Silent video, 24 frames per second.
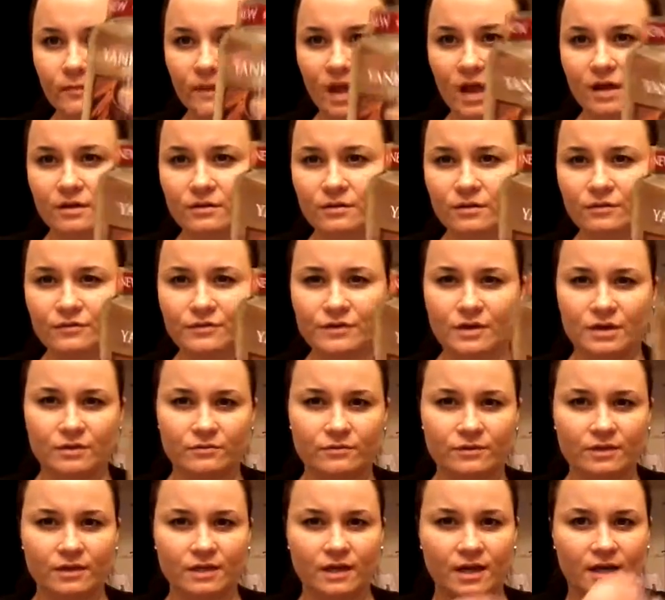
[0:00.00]
I don't know if you can
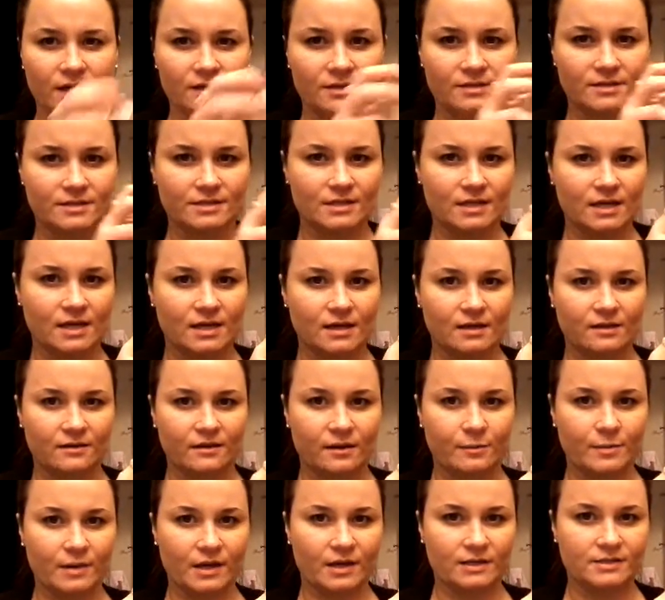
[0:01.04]
really kind of see it
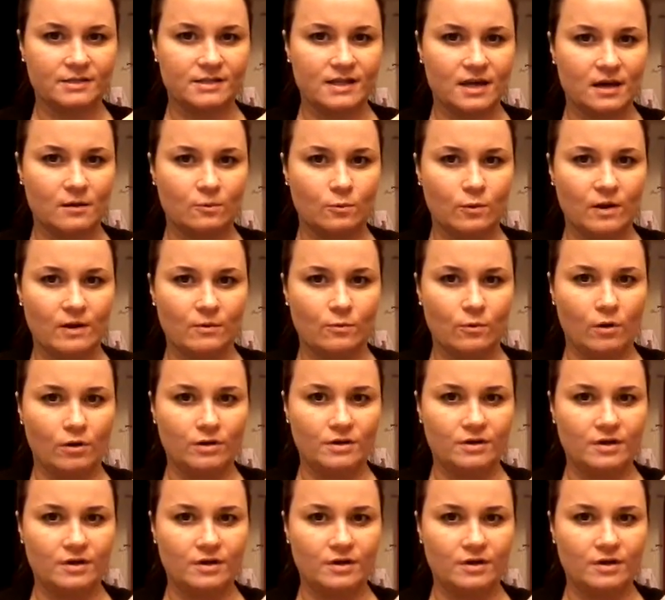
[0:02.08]
up against that white wall.